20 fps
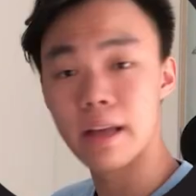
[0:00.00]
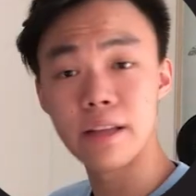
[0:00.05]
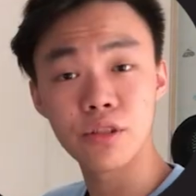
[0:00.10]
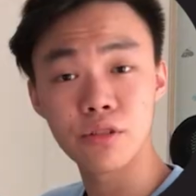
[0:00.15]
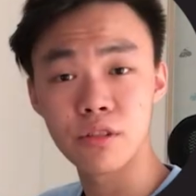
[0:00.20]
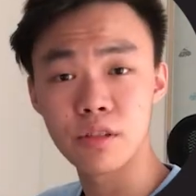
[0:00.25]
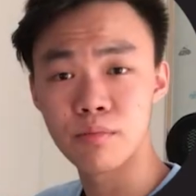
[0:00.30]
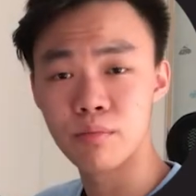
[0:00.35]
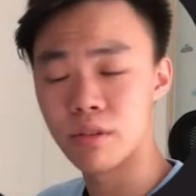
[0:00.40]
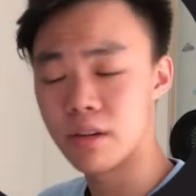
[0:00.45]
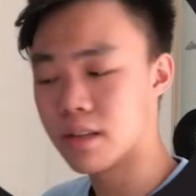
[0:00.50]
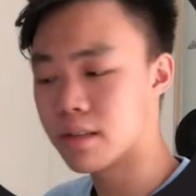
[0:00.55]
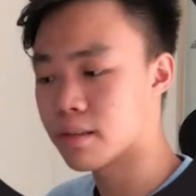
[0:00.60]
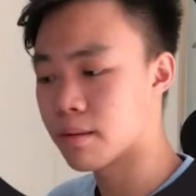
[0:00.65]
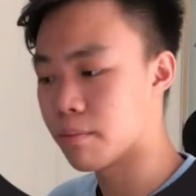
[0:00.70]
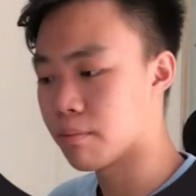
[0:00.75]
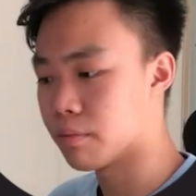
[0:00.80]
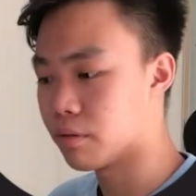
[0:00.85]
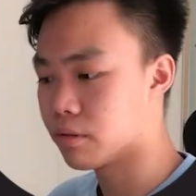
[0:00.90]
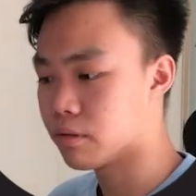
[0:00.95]
And so it's pretty
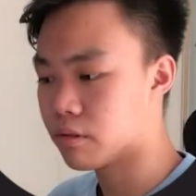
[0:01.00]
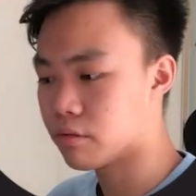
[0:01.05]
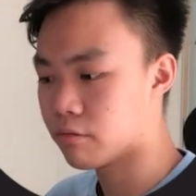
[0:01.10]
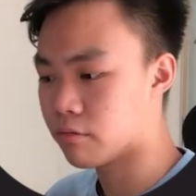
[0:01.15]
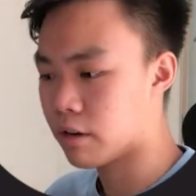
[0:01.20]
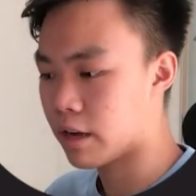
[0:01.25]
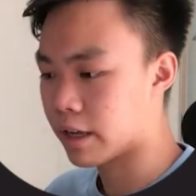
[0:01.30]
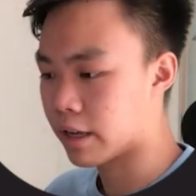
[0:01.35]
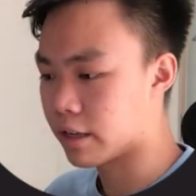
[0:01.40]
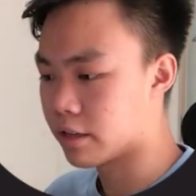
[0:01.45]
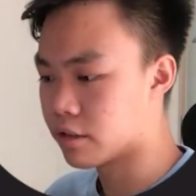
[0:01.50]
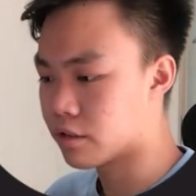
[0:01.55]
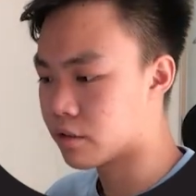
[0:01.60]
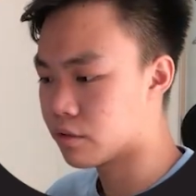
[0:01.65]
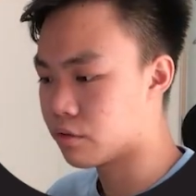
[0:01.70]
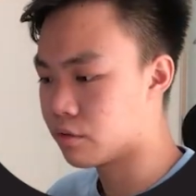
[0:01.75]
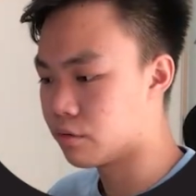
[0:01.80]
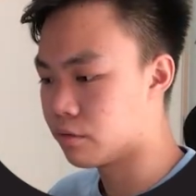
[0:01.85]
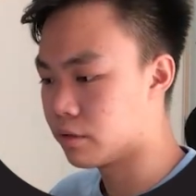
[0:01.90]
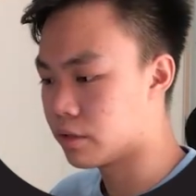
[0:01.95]
simple. What I can
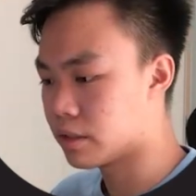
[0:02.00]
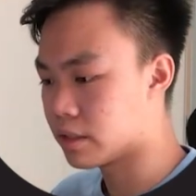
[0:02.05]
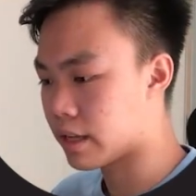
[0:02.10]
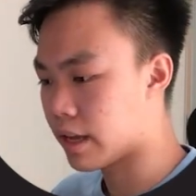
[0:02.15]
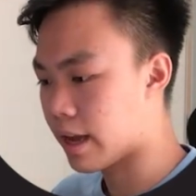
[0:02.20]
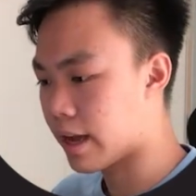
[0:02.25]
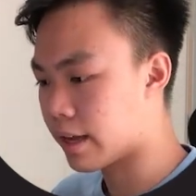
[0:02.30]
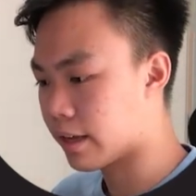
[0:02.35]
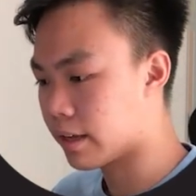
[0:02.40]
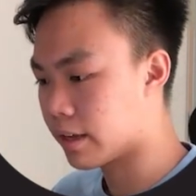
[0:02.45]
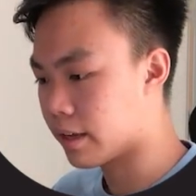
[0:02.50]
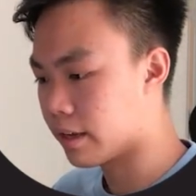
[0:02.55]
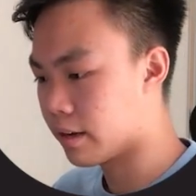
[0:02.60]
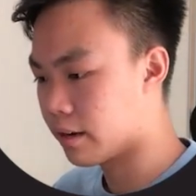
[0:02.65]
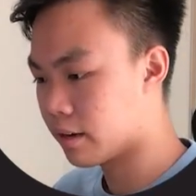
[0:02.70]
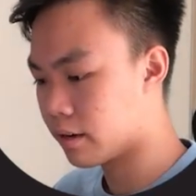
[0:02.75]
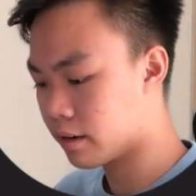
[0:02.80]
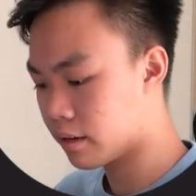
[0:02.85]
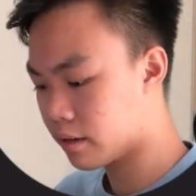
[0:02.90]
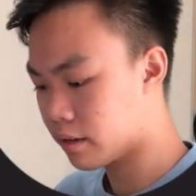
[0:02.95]
just do is that I
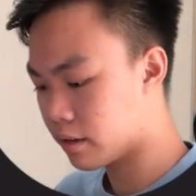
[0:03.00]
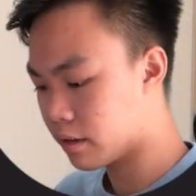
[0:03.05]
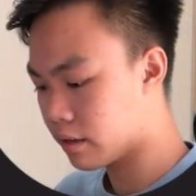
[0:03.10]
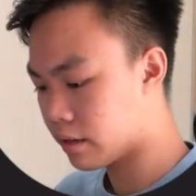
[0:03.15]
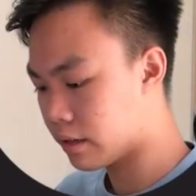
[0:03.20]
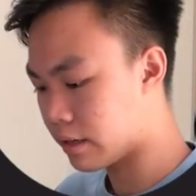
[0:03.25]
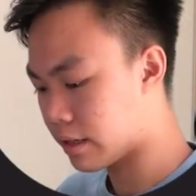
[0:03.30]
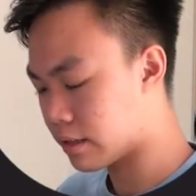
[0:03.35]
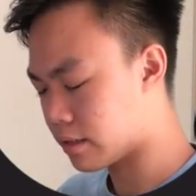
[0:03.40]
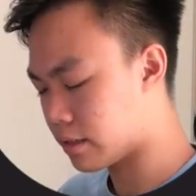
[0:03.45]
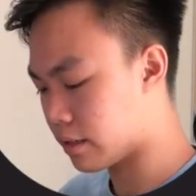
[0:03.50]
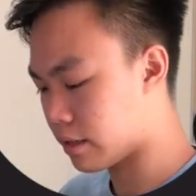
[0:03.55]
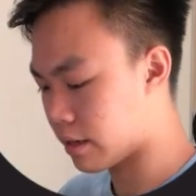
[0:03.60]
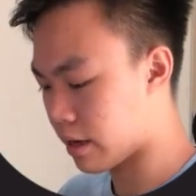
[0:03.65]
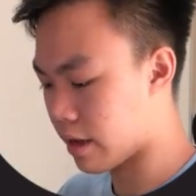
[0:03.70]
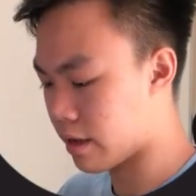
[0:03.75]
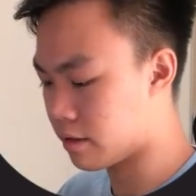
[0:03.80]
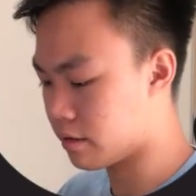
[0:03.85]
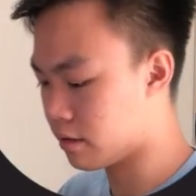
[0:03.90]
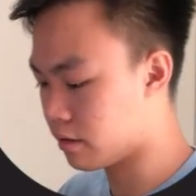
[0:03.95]
can, let's say,
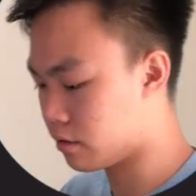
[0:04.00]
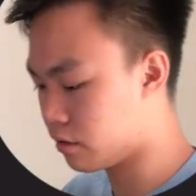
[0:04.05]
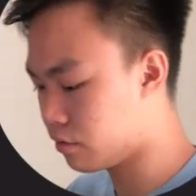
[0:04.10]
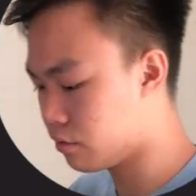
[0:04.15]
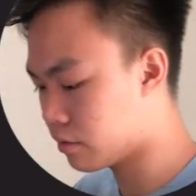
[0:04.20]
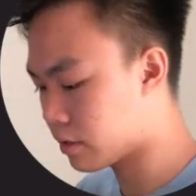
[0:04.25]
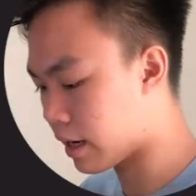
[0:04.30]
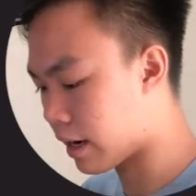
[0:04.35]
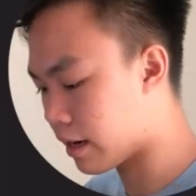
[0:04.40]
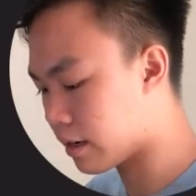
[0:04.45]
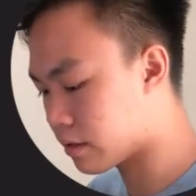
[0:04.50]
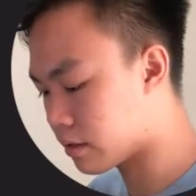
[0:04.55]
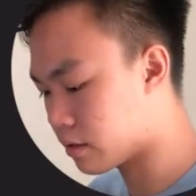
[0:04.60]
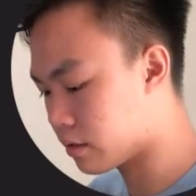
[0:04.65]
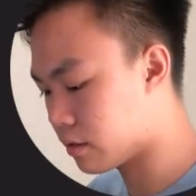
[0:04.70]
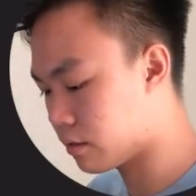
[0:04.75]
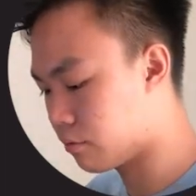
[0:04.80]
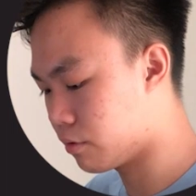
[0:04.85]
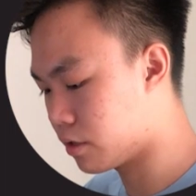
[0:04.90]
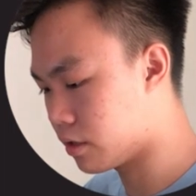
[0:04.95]
add a new
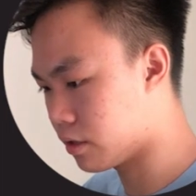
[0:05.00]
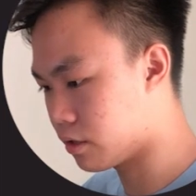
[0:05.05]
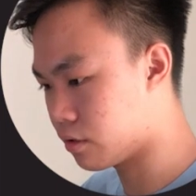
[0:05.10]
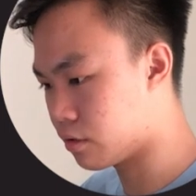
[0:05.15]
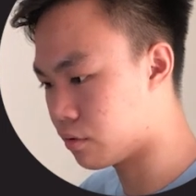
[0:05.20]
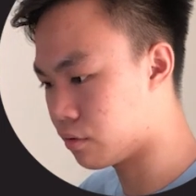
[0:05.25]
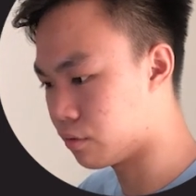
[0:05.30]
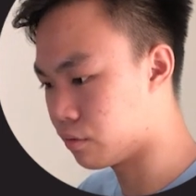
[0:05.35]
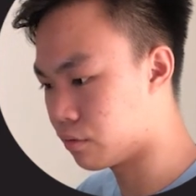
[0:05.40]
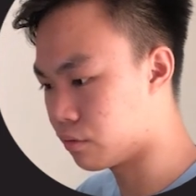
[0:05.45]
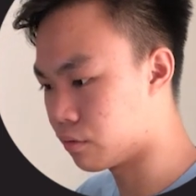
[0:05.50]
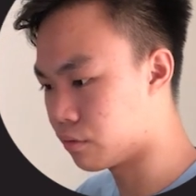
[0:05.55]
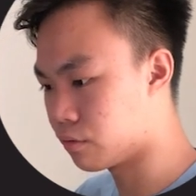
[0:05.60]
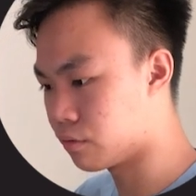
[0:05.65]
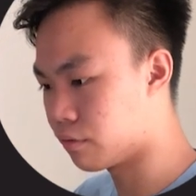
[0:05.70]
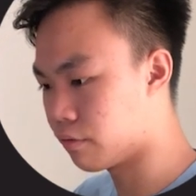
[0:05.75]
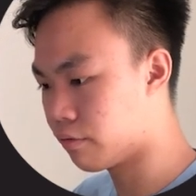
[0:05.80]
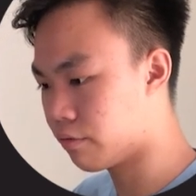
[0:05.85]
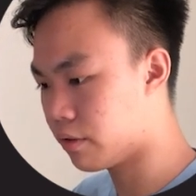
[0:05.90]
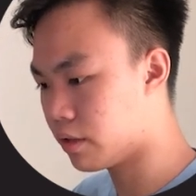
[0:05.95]
task, which is
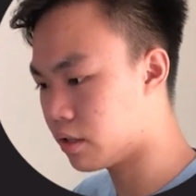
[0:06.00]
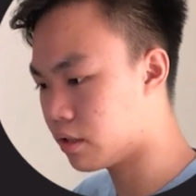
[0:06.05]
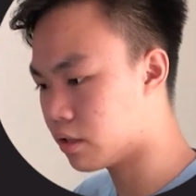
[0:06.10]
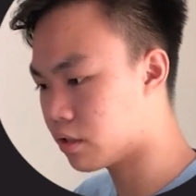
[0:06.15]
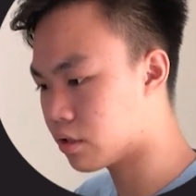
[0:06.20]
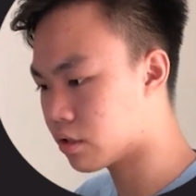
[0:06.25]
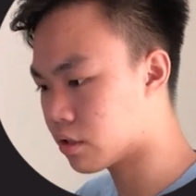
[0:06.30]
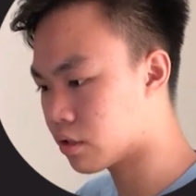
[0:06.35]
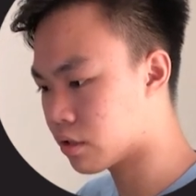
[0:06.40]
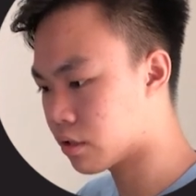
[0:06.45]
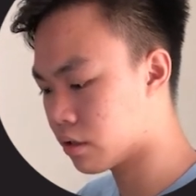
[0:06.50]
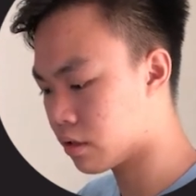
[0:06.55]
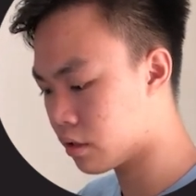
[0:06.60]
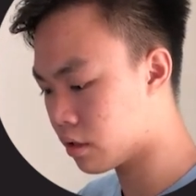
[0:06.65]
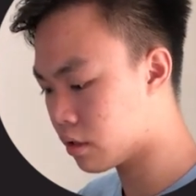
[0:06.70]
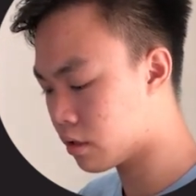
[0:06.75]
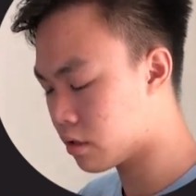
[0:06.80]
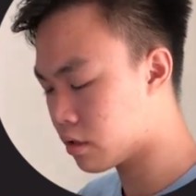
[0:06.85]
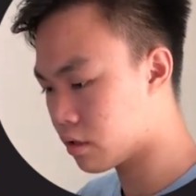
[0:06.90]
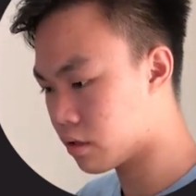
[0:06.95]
to finish
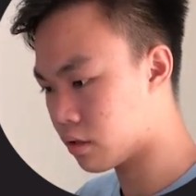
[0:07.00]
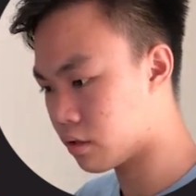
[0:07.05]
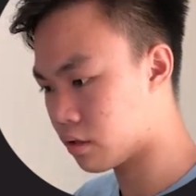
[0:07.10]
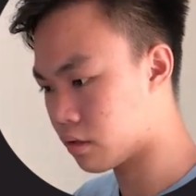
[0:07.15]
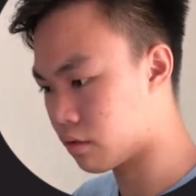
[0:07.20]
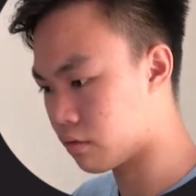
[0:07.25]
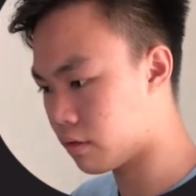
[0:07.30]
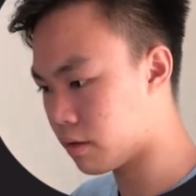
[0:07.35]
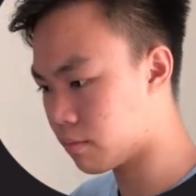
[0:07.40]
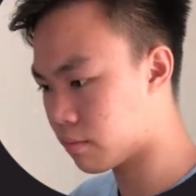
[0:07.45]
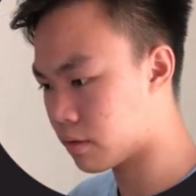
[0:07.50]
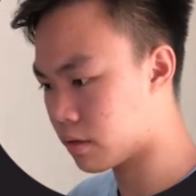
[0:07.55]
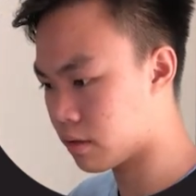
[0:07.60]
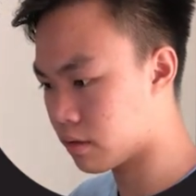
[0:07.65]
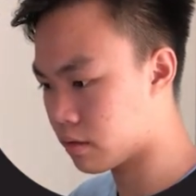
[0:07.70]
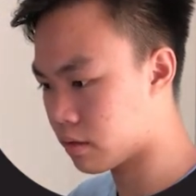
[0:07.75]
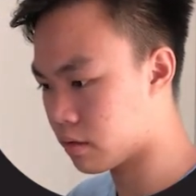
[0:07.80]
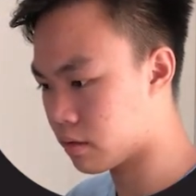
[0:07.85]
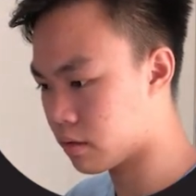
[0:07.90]
script.